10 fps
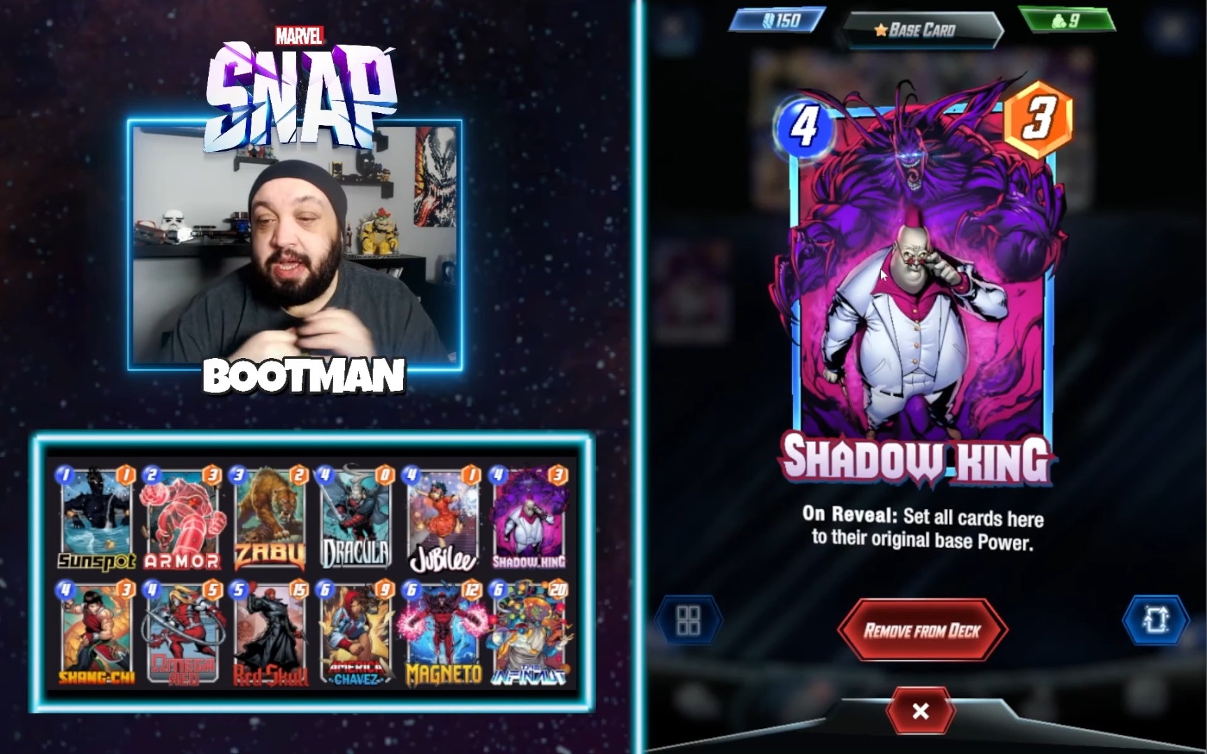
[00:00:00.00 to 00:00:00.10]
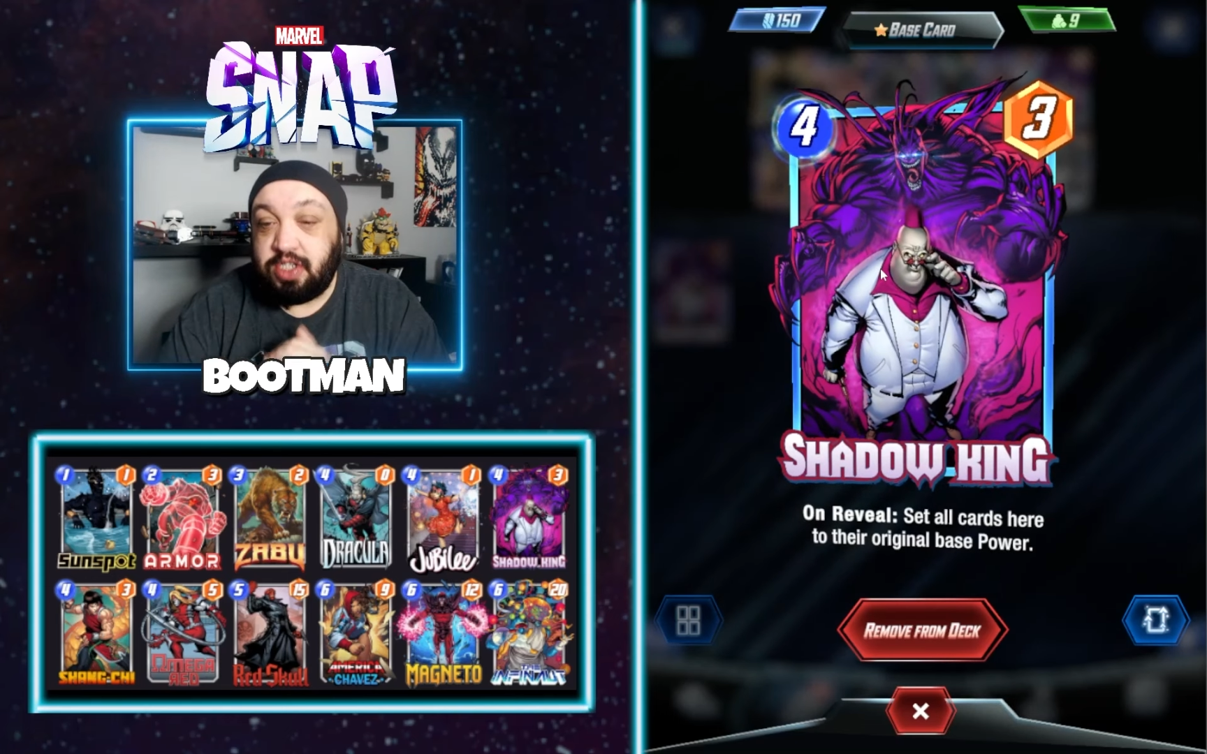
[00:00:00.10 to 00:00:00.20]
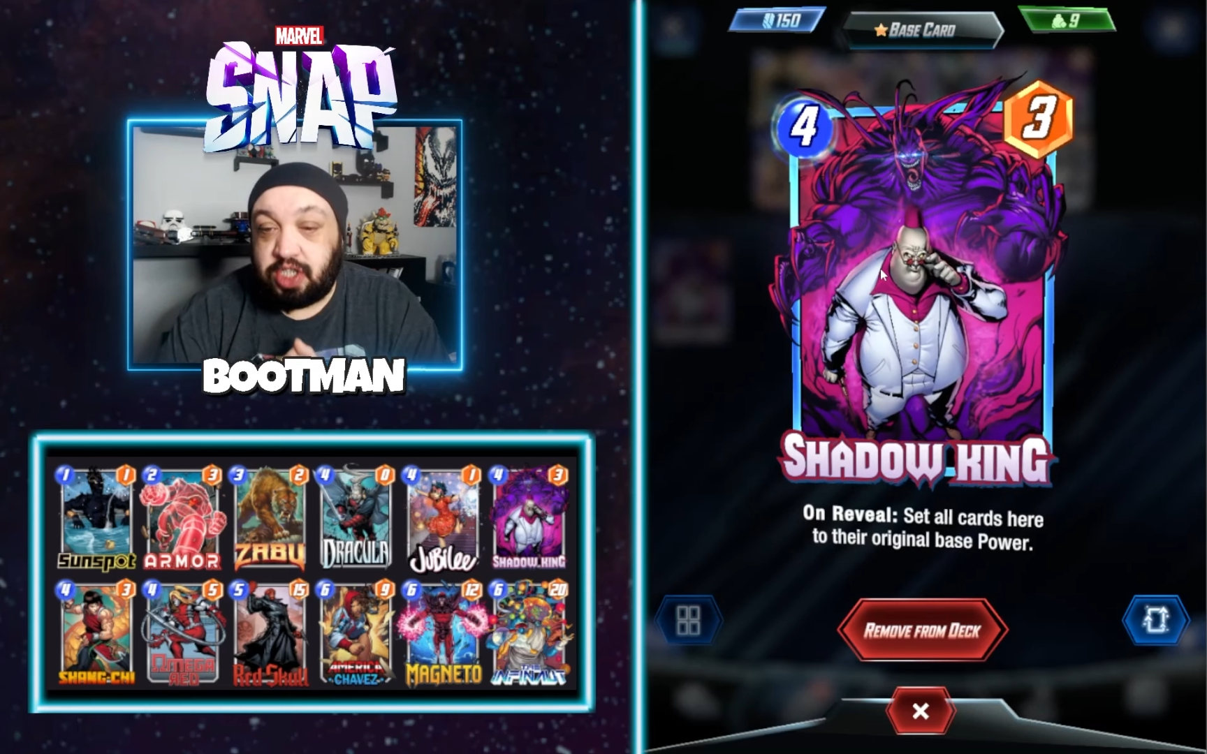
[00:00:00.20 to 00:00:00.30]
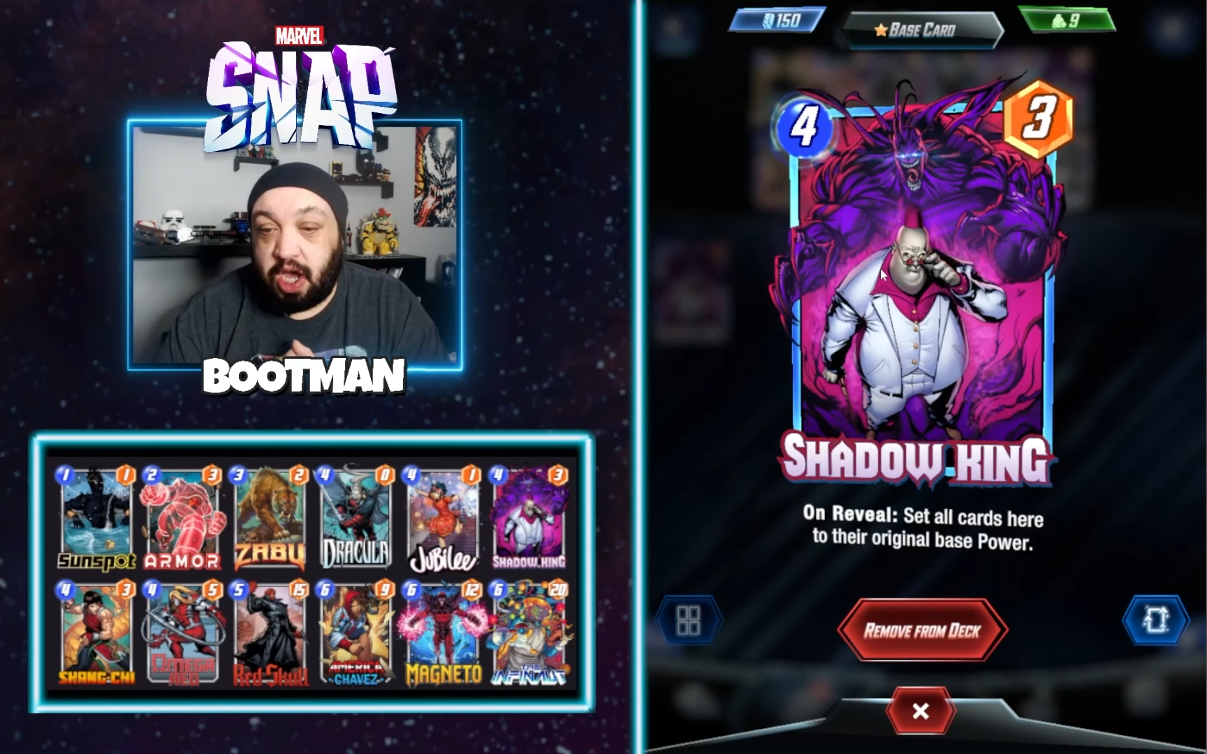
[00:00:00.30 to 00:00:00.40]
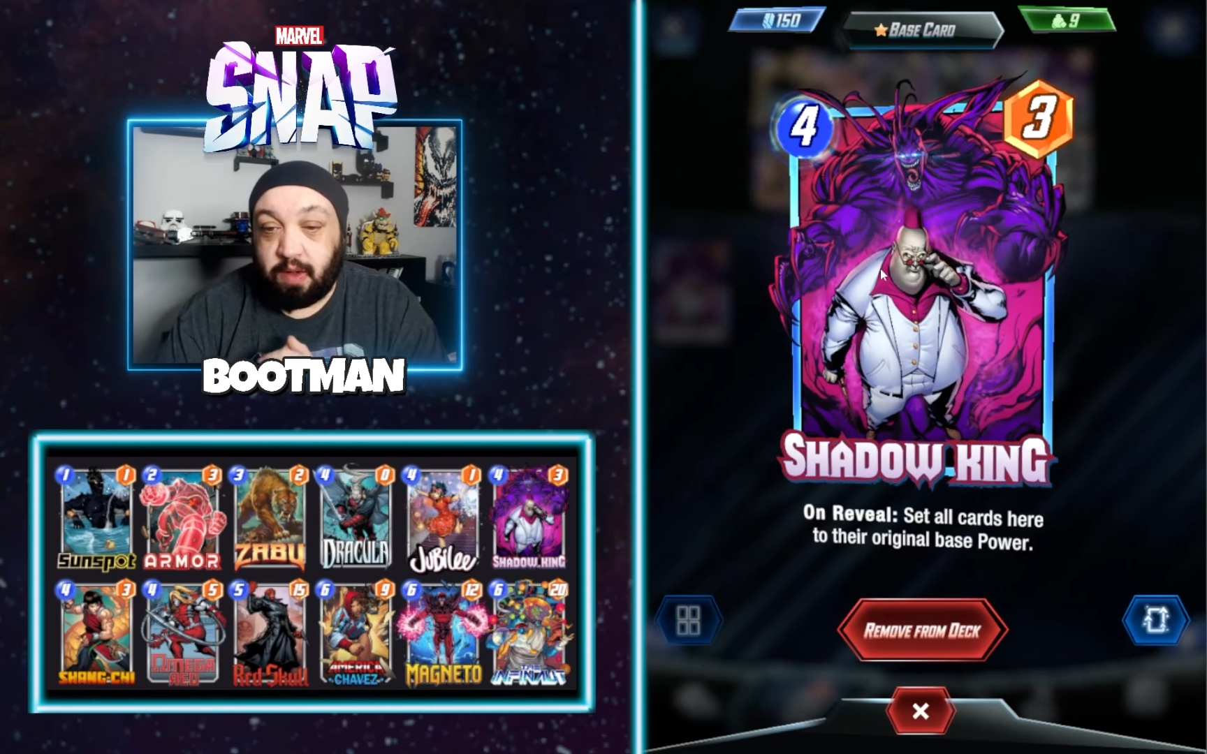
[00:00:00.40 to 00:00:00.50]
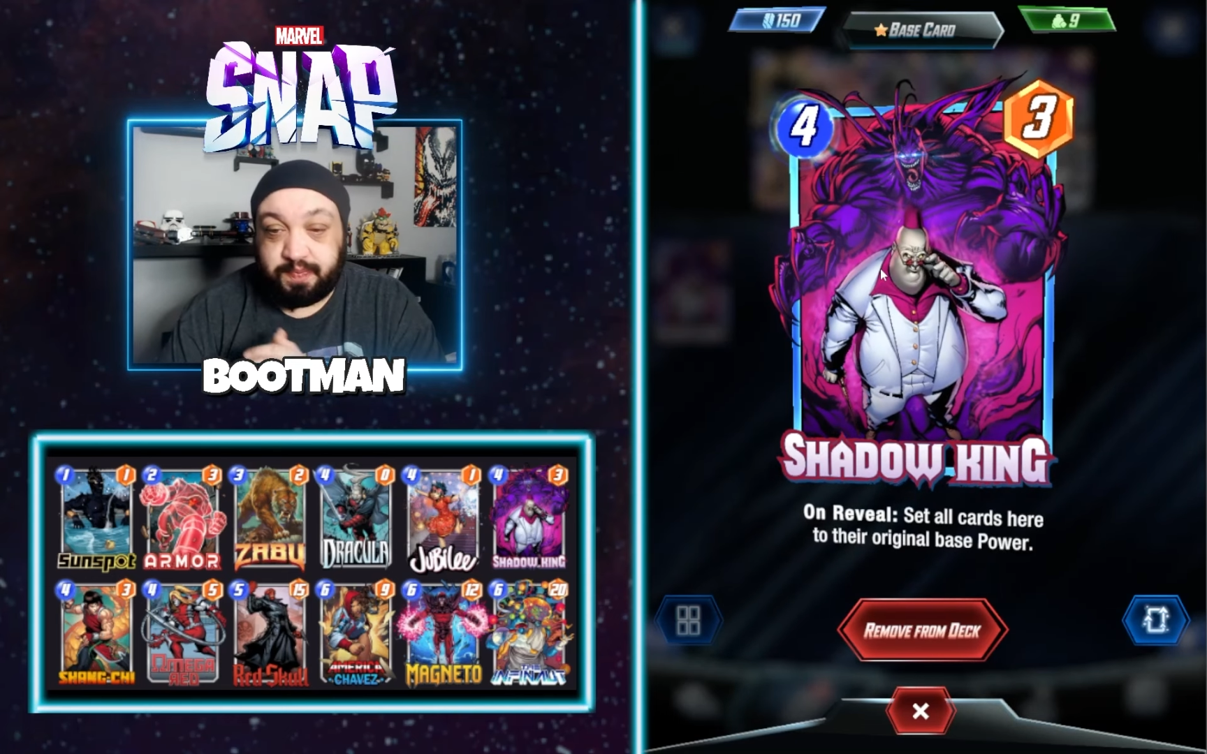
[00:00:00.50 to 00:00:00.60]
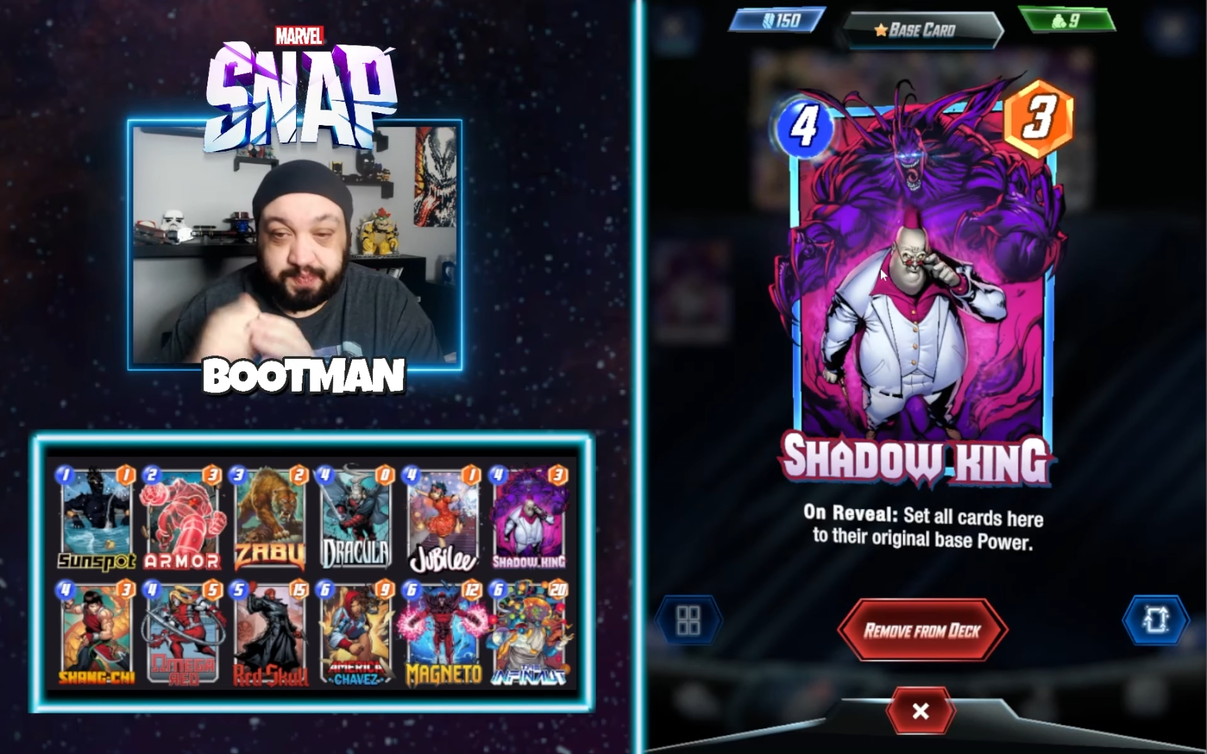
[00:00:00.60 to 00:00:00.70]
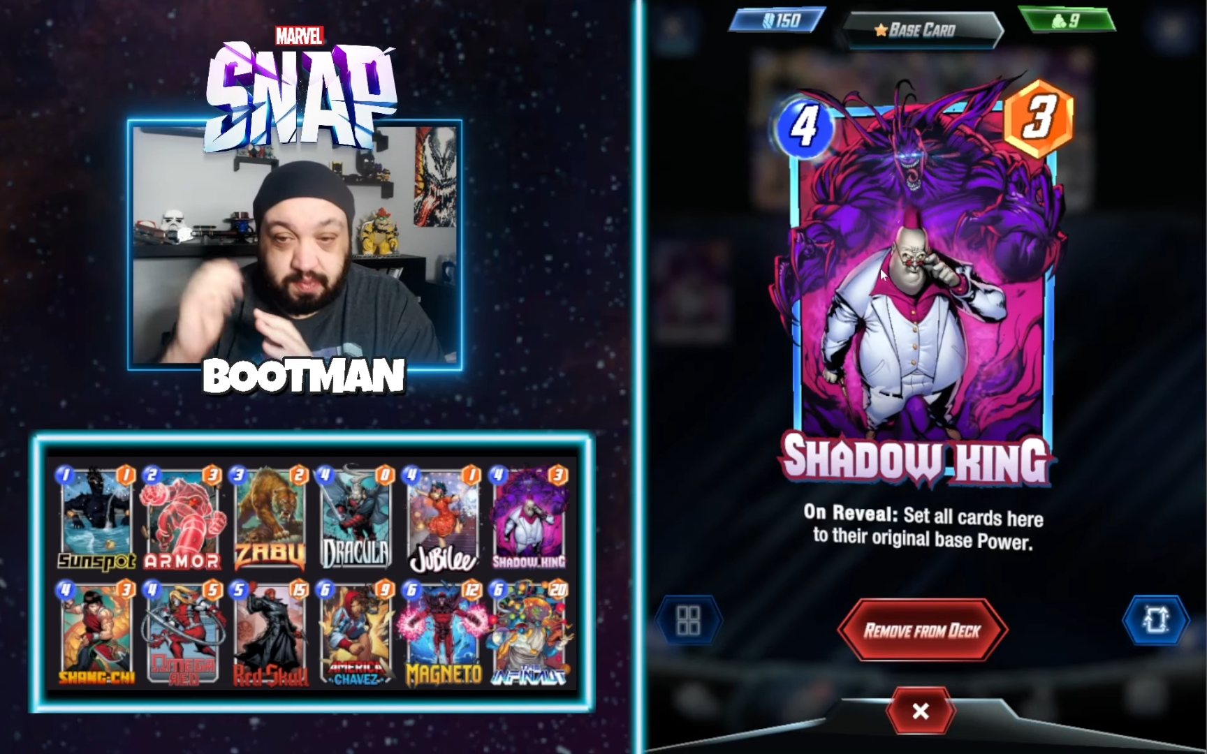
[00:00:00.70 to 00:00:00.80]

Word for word: So